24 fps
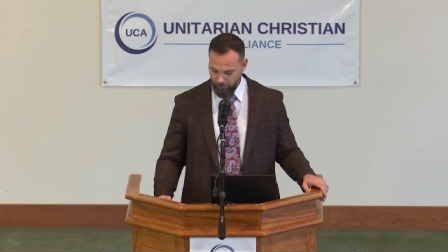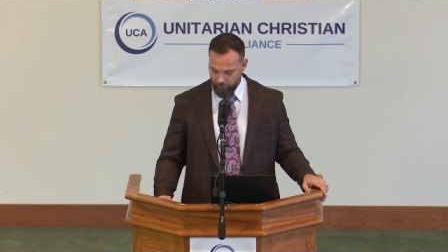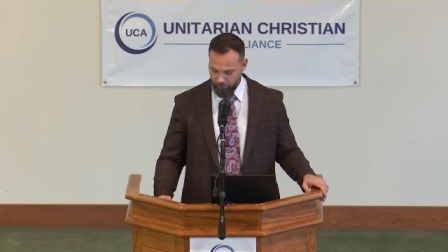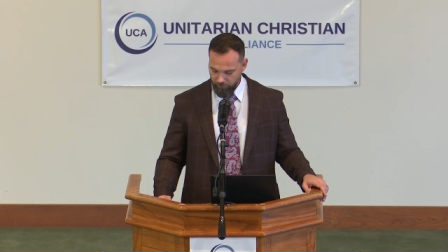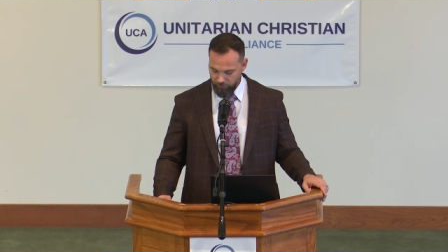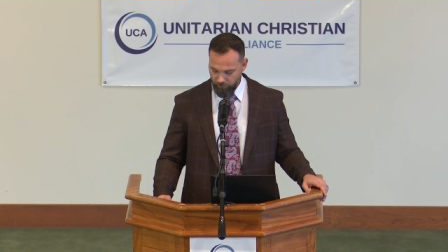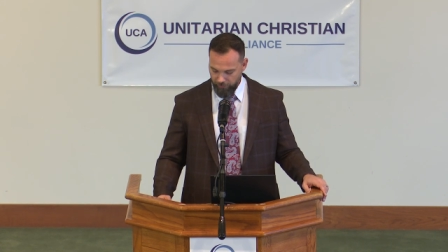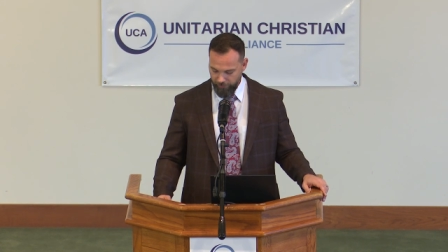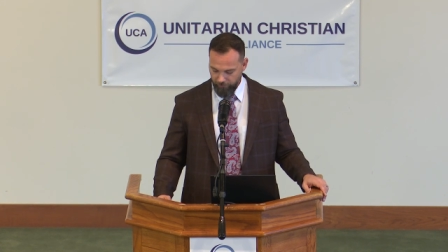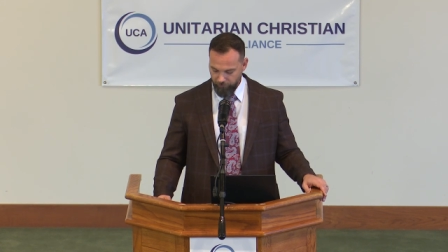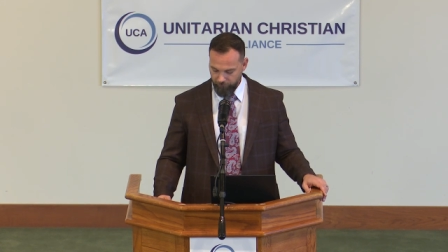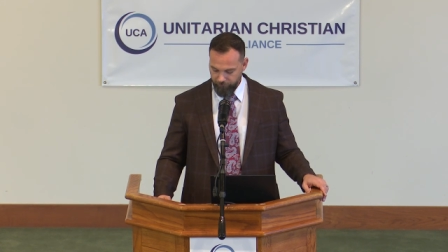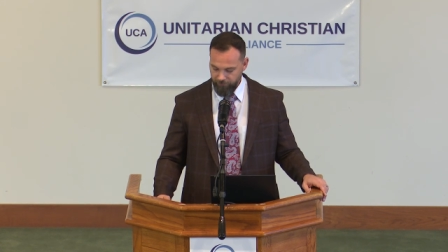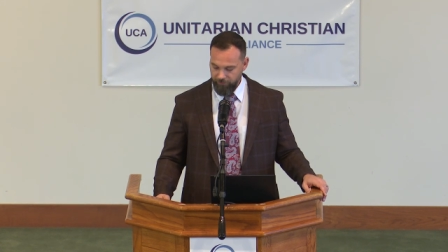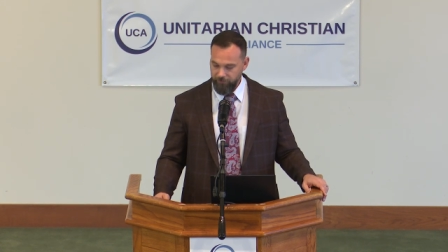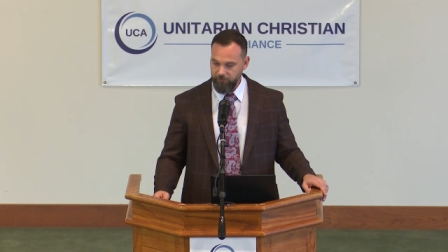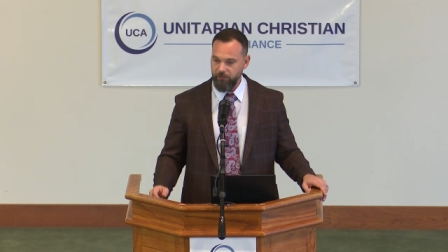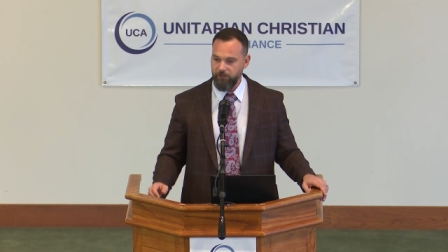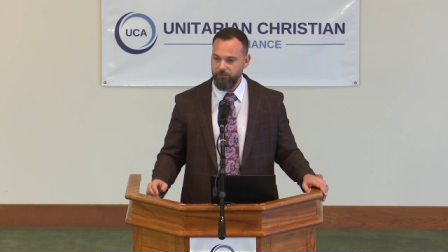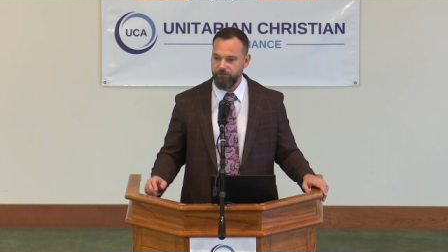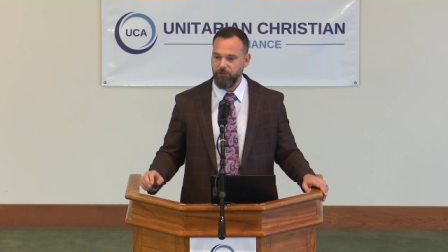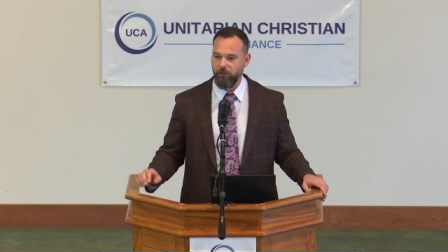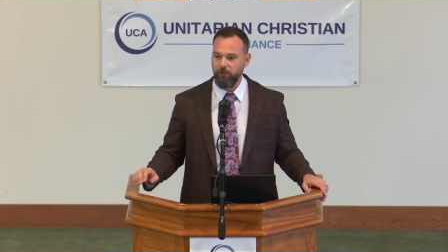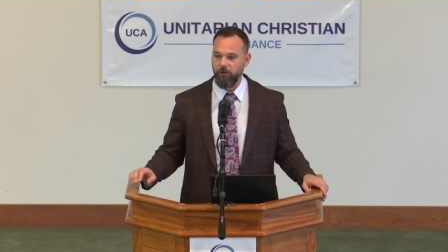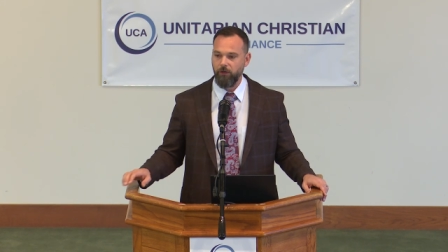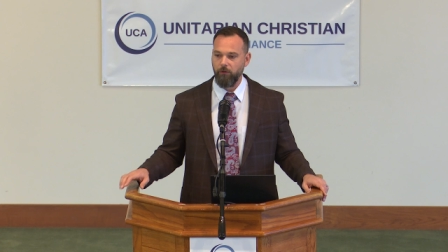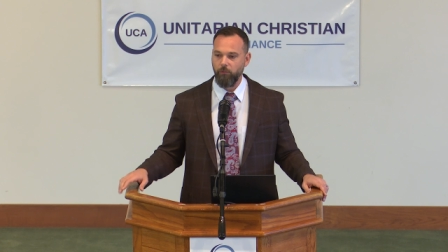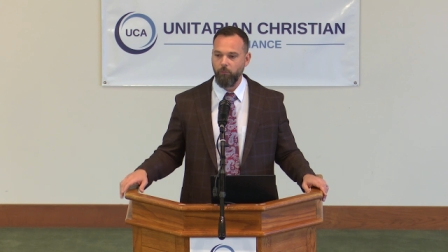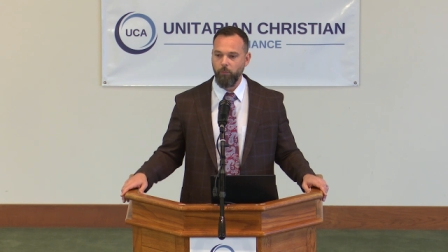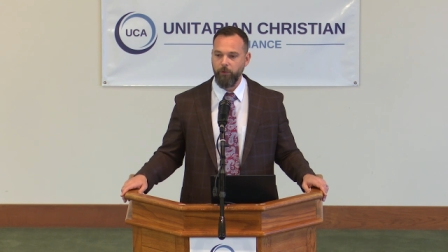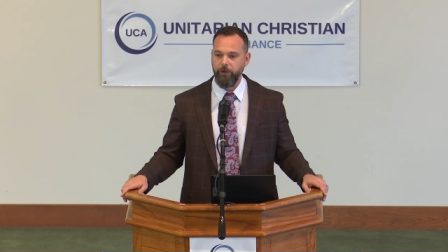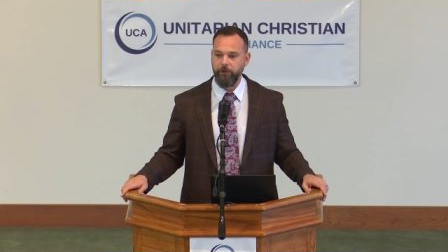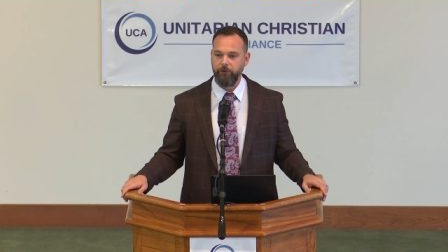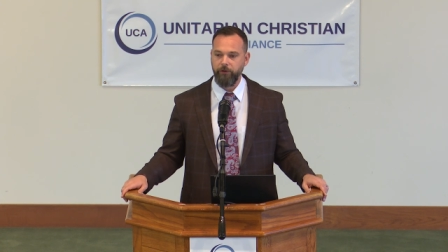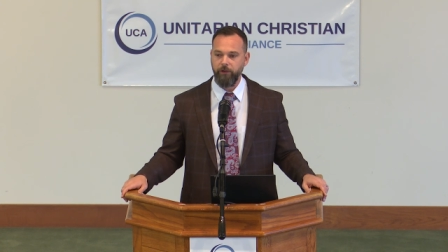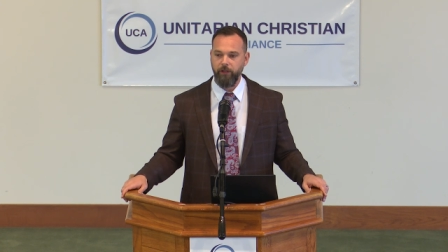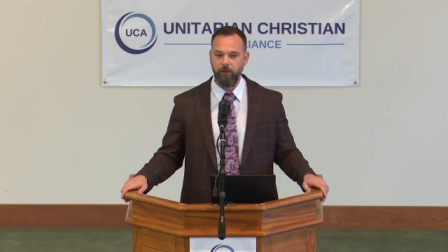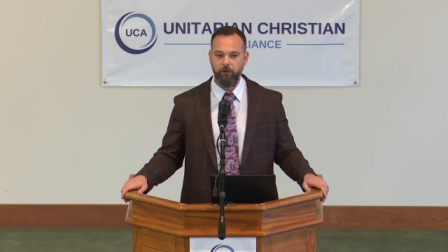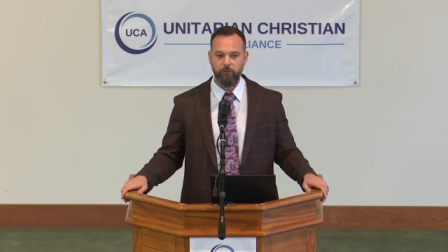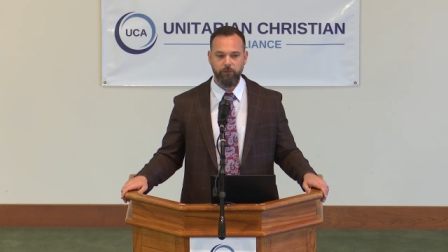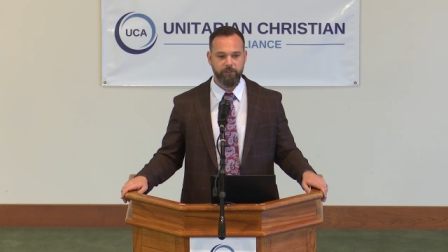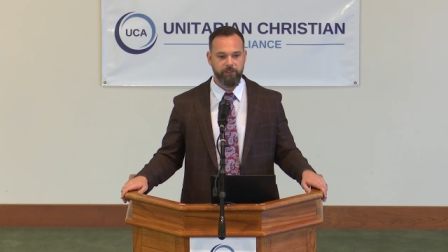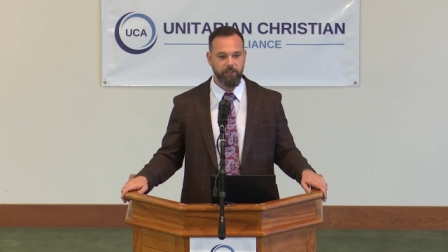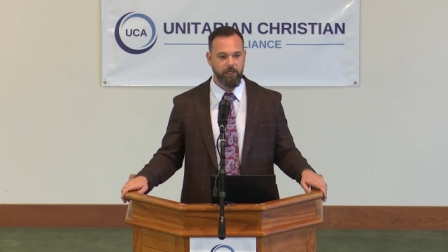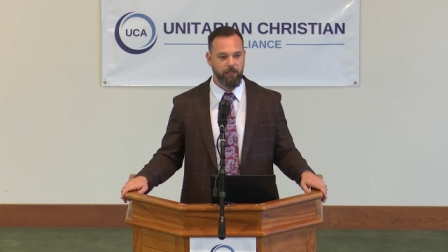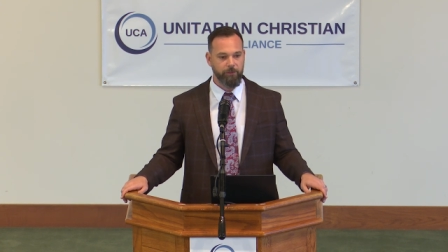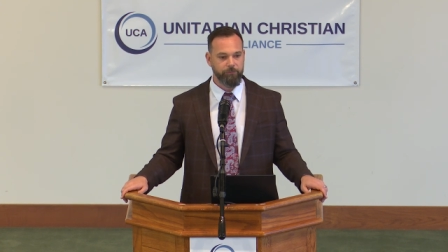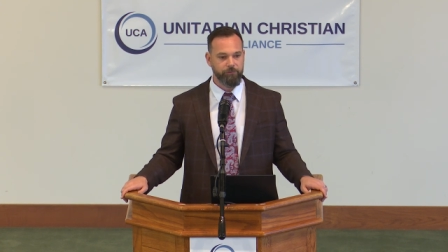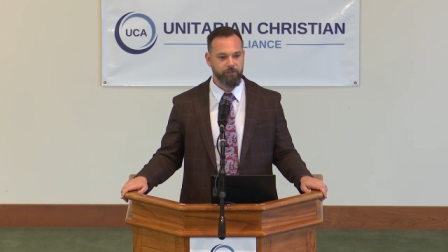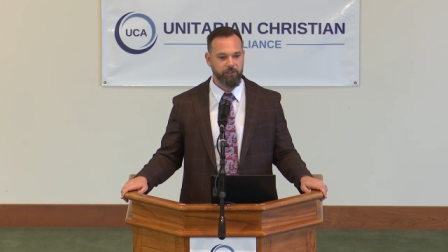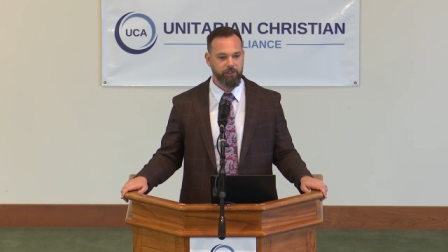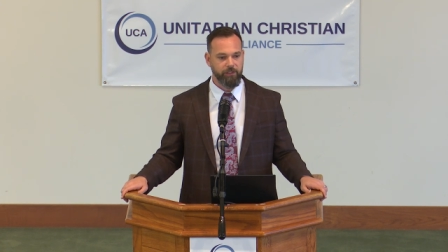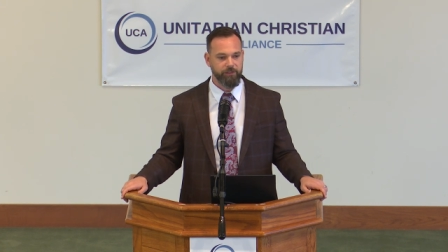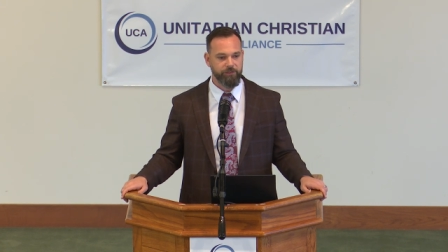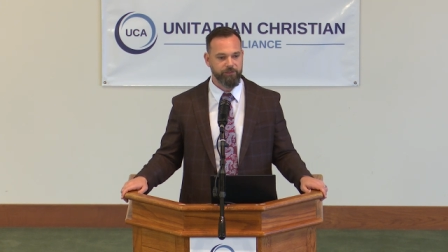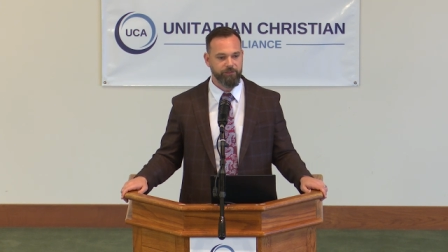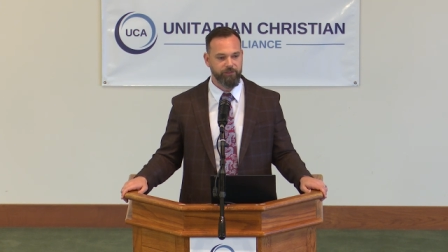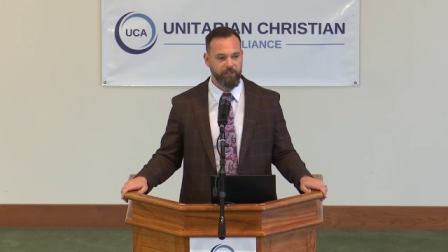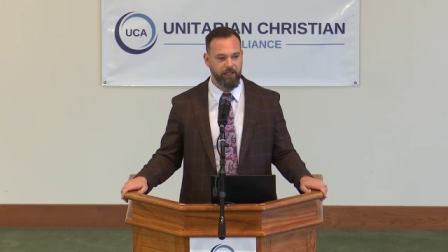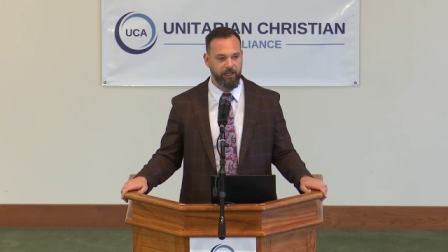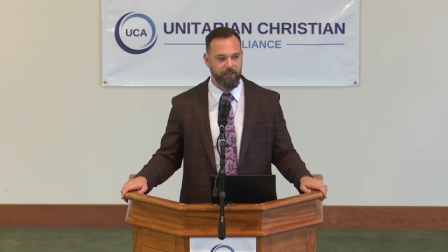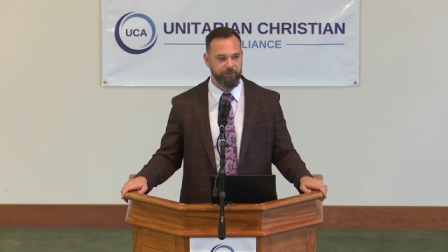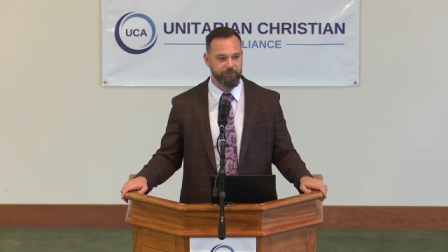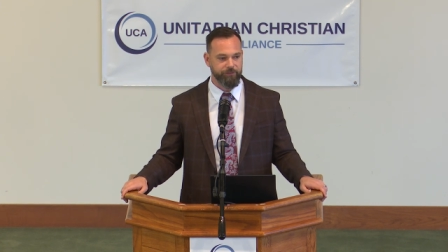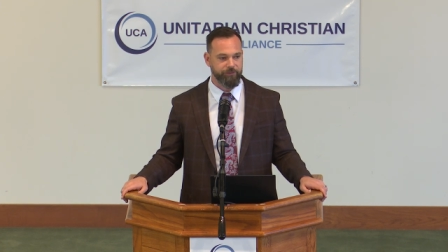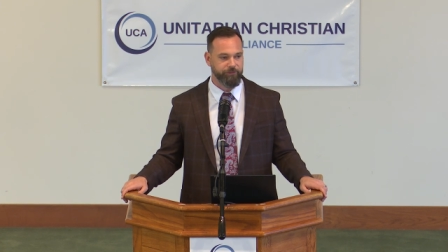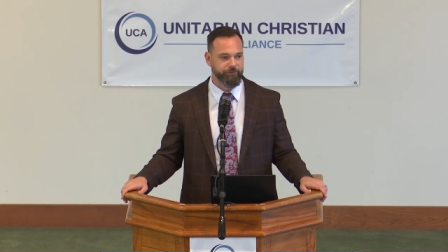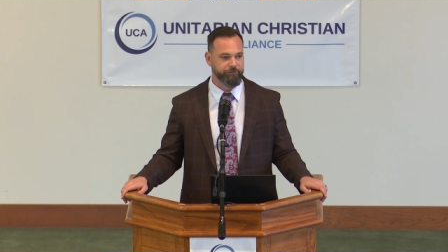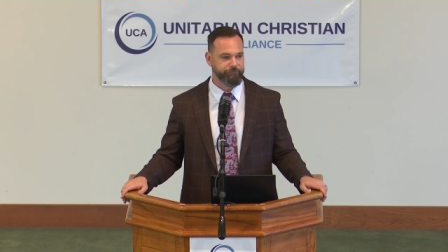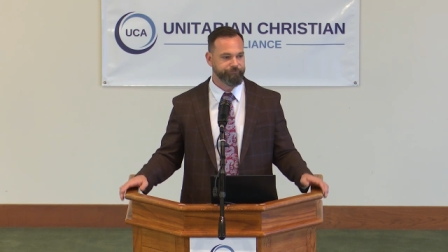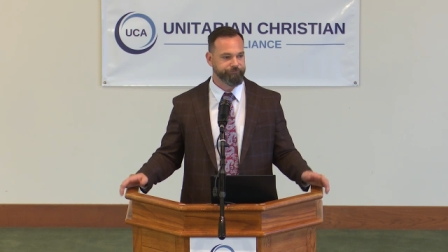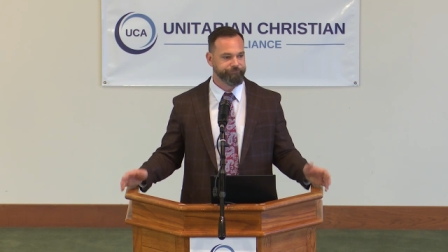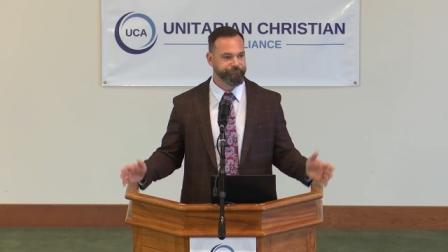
So I don't think these are a weirdo adoptionist sect.